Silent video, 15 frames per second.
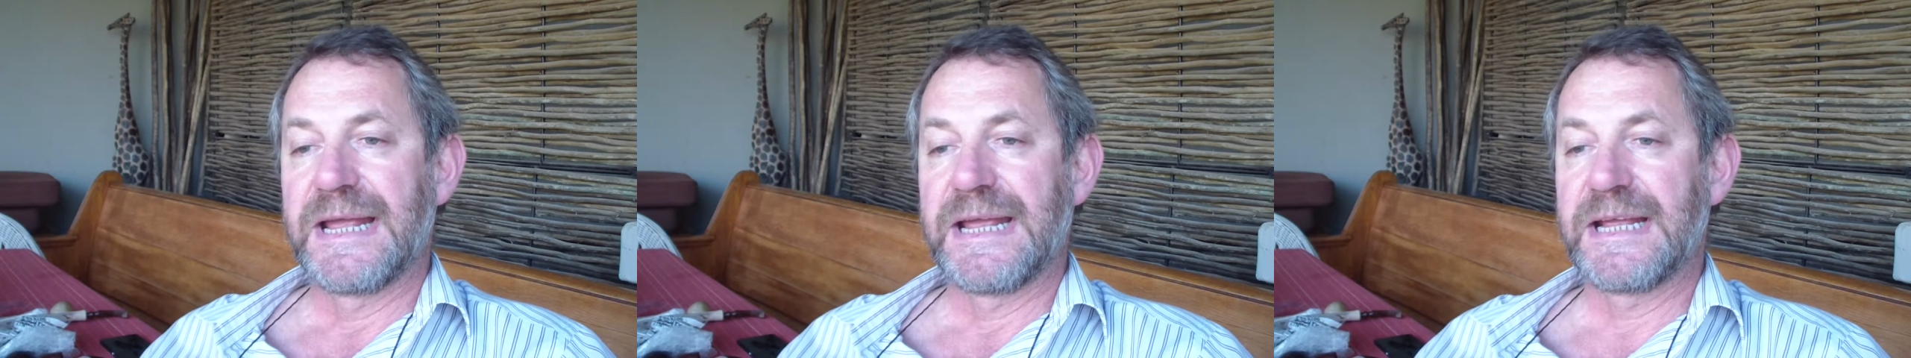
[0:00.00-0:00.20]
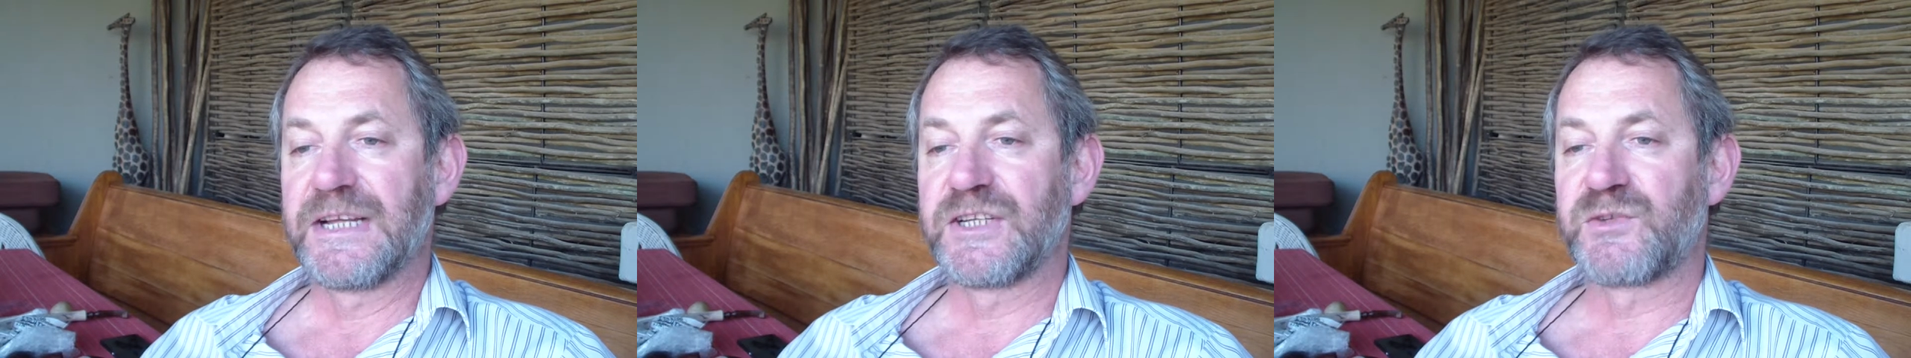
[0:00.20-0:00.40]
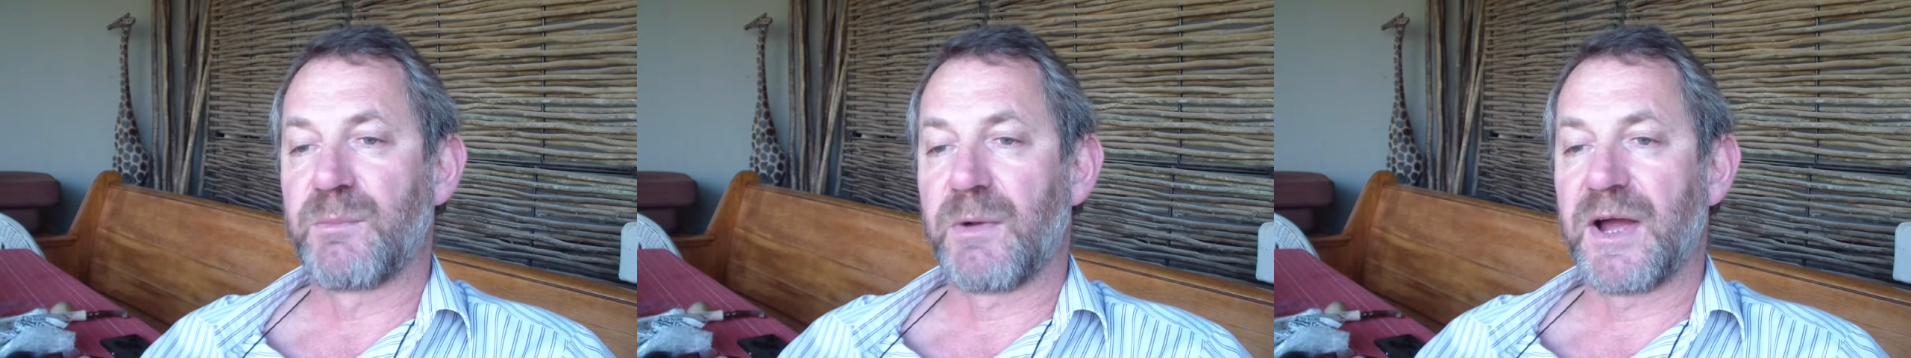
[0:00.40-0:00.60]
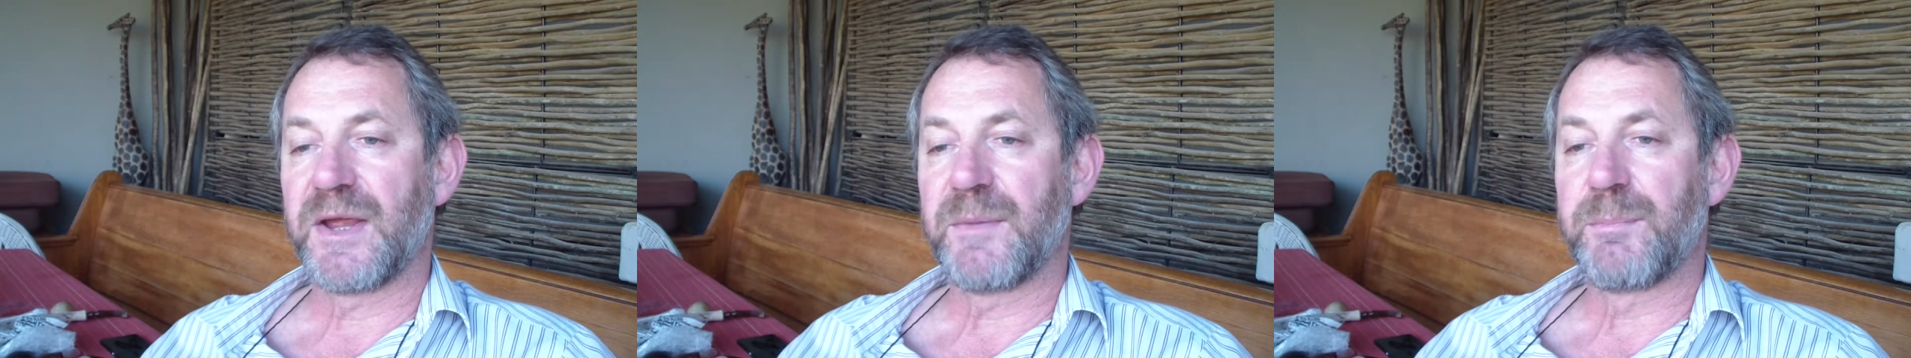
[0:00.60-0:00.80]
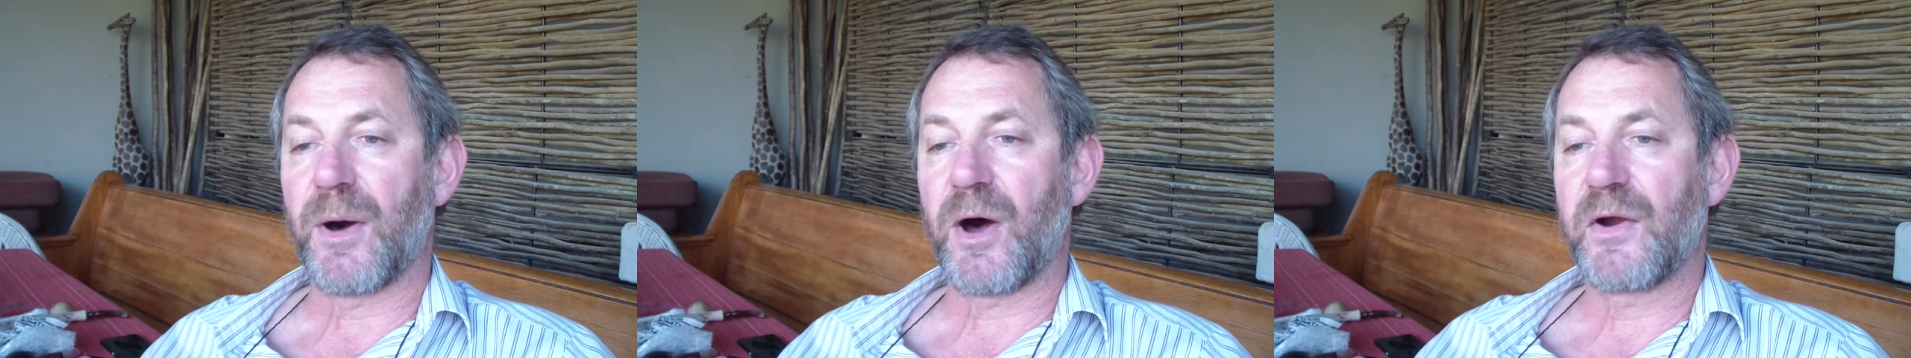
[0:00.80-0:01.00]
is
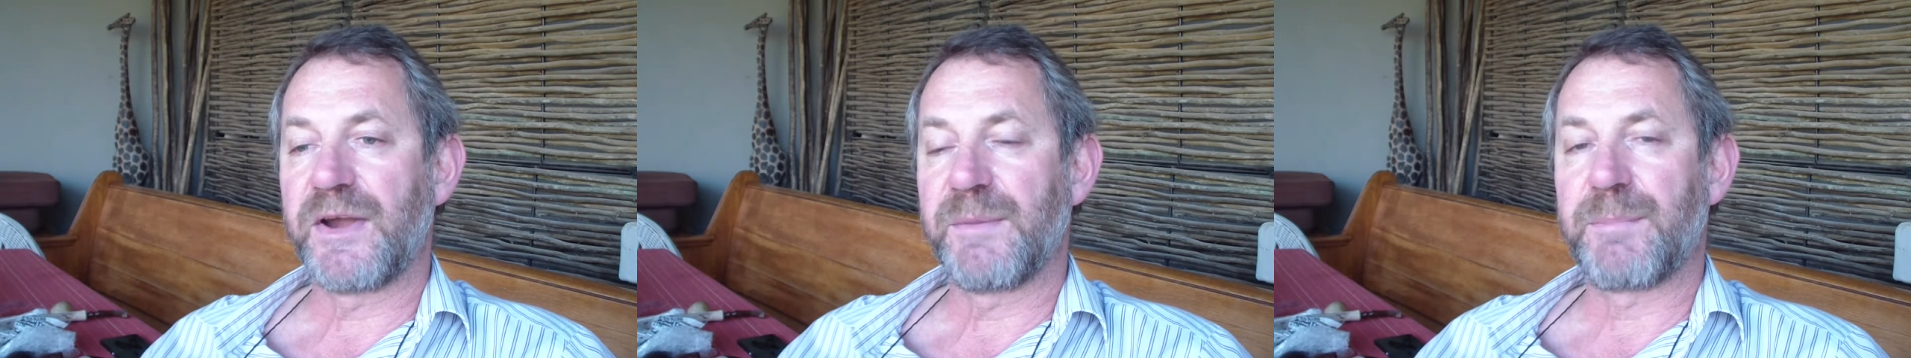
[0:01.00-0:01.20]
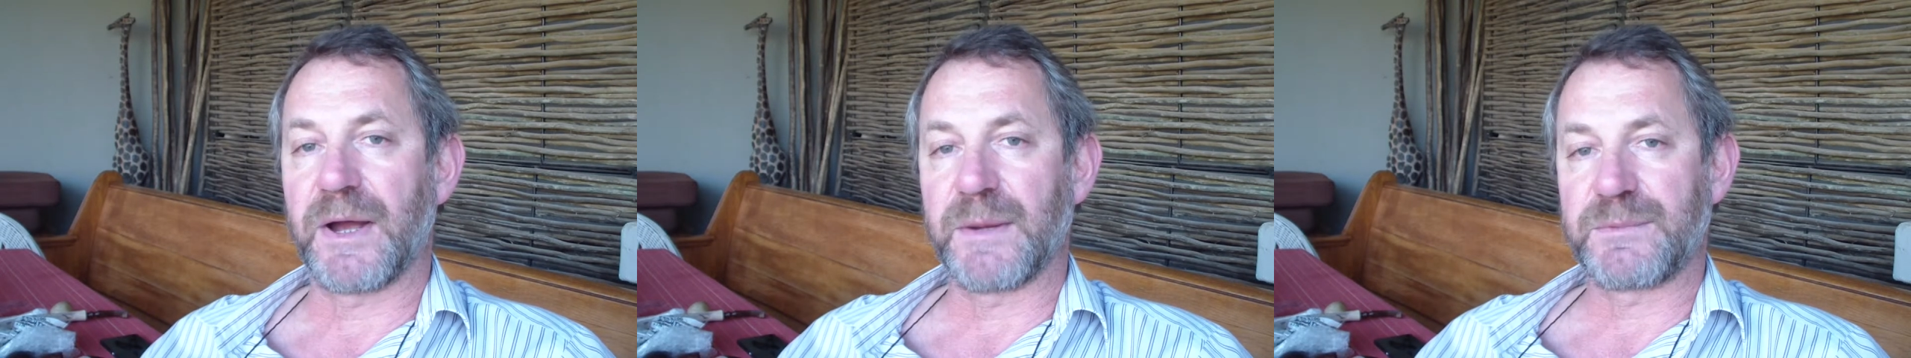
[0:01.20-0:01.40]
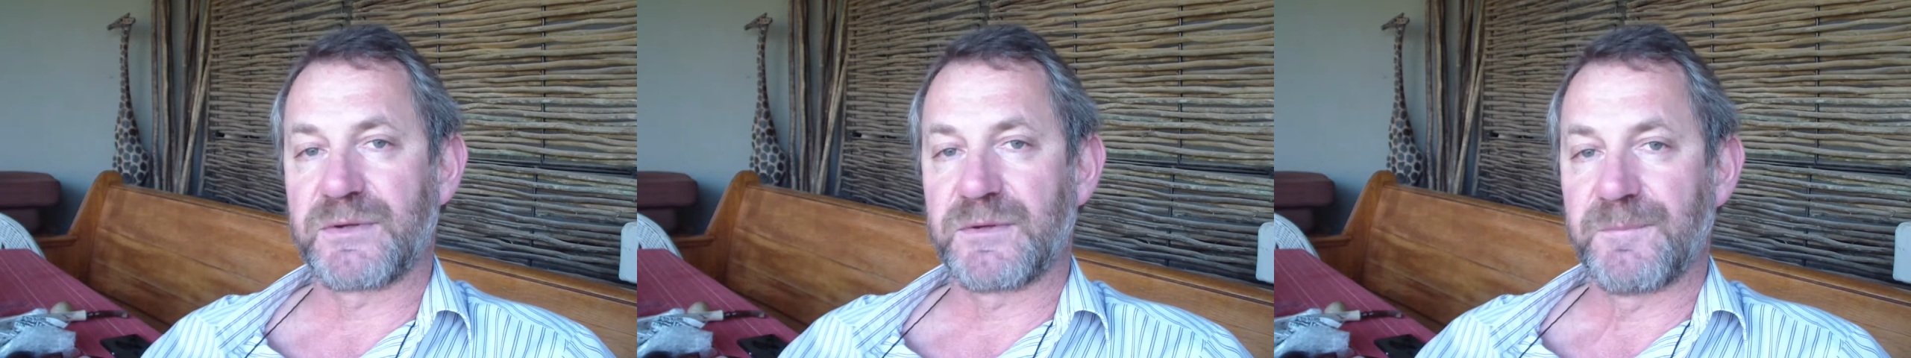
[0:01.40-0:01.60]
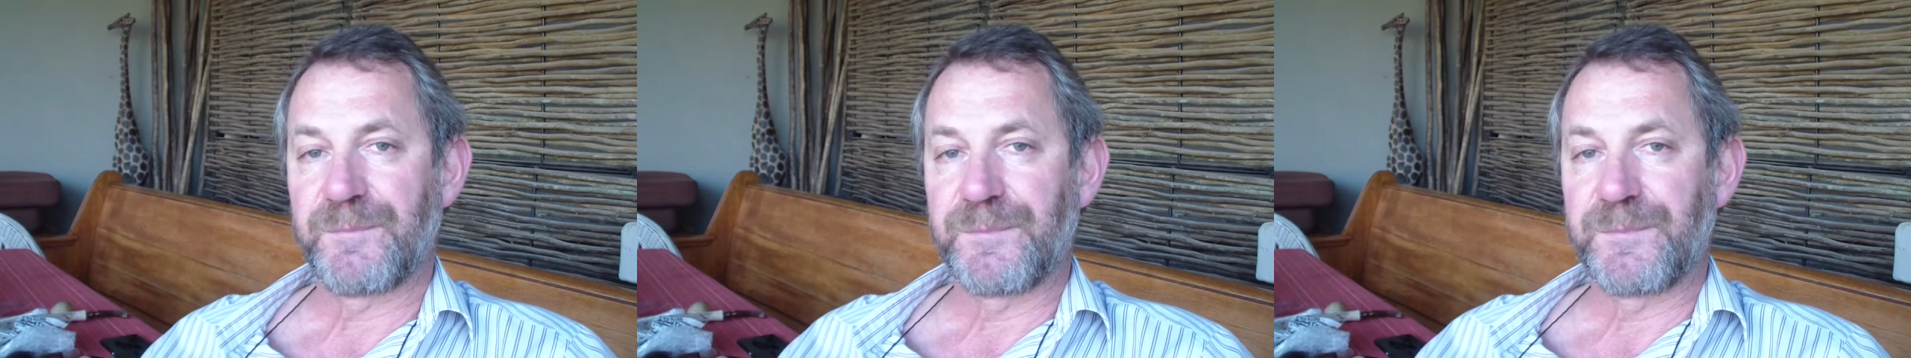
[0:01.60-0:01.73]
my Bari pipes.